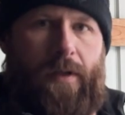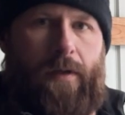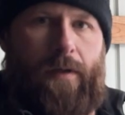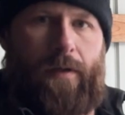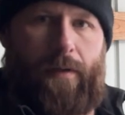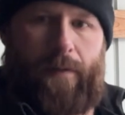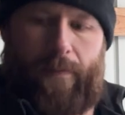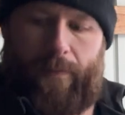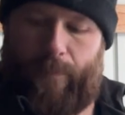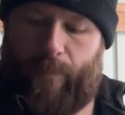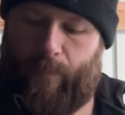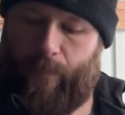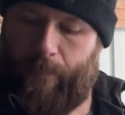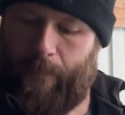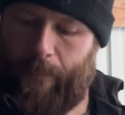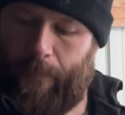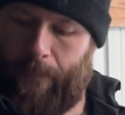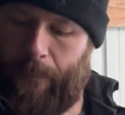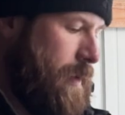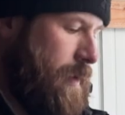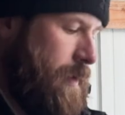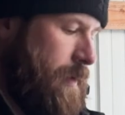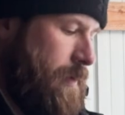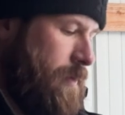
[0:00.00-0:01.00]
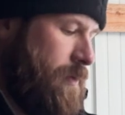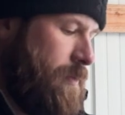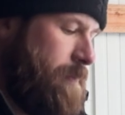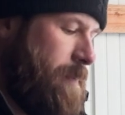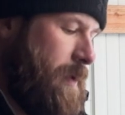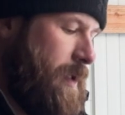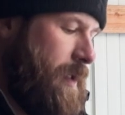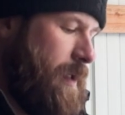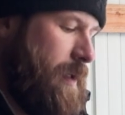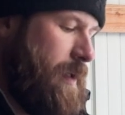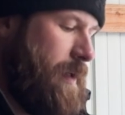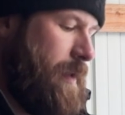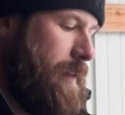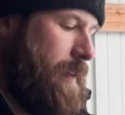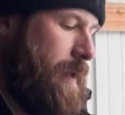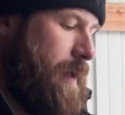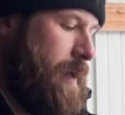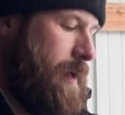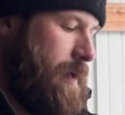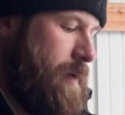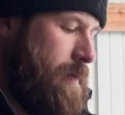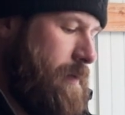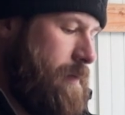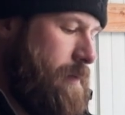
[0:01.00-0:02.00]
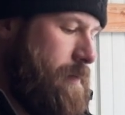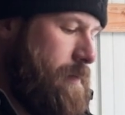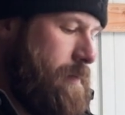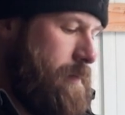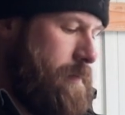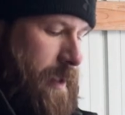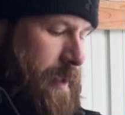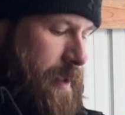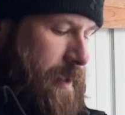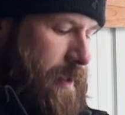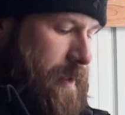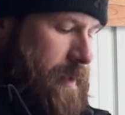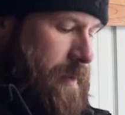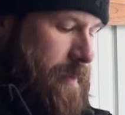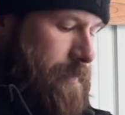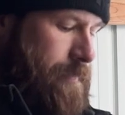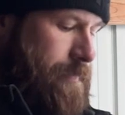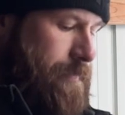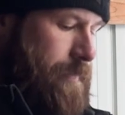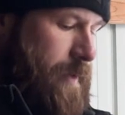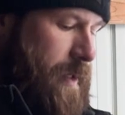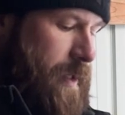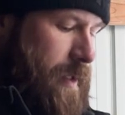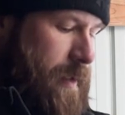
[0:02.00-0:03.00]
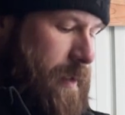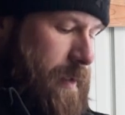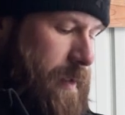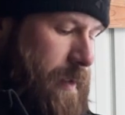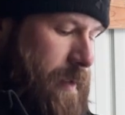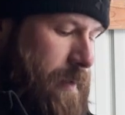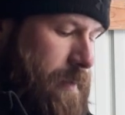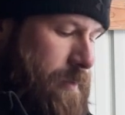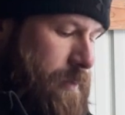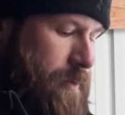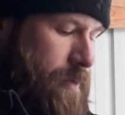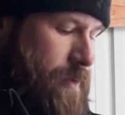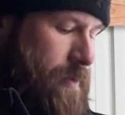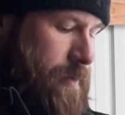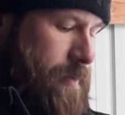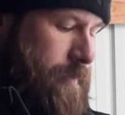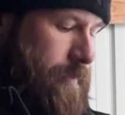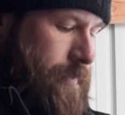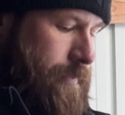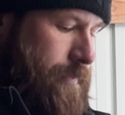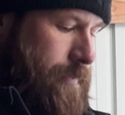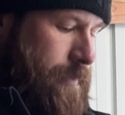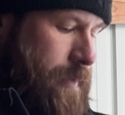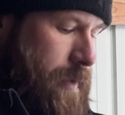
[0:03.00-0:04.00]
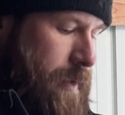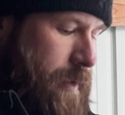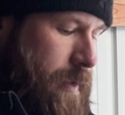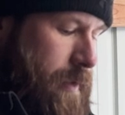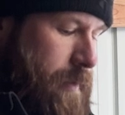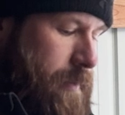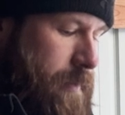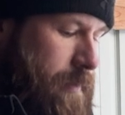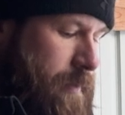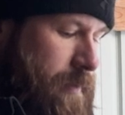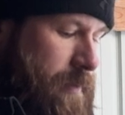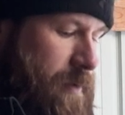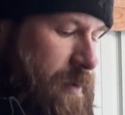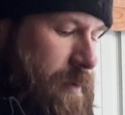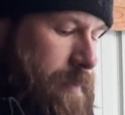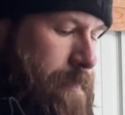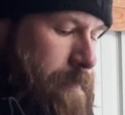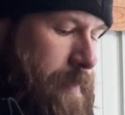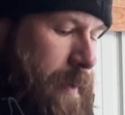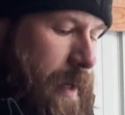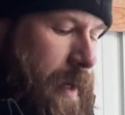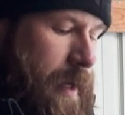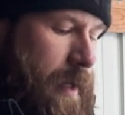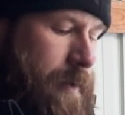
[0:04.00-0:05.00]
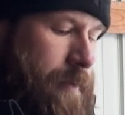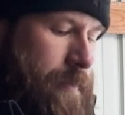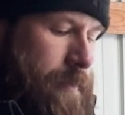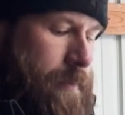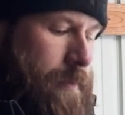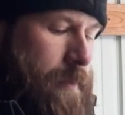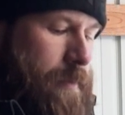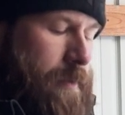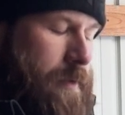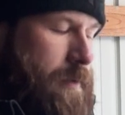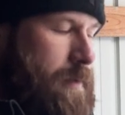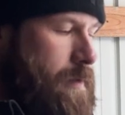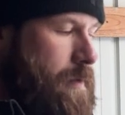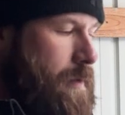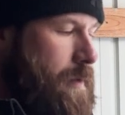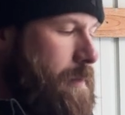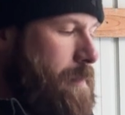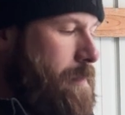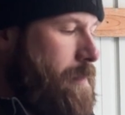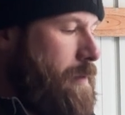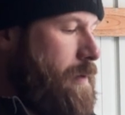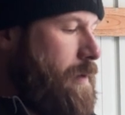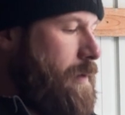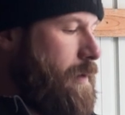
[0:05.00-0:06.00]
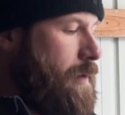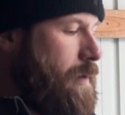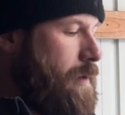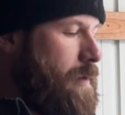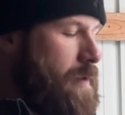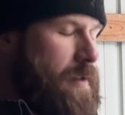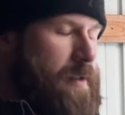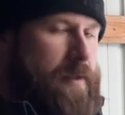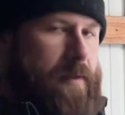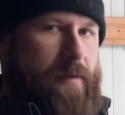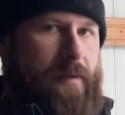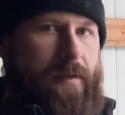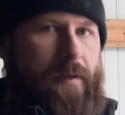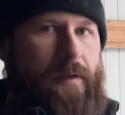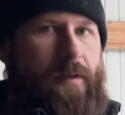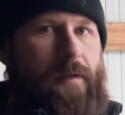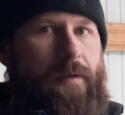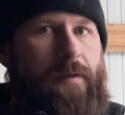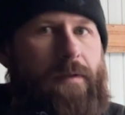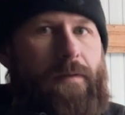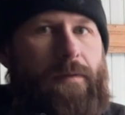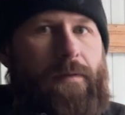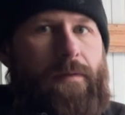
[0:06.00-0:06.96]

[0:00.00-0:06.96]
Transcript: end. Speaking of that, the Vikings just frickin' spiraled and completely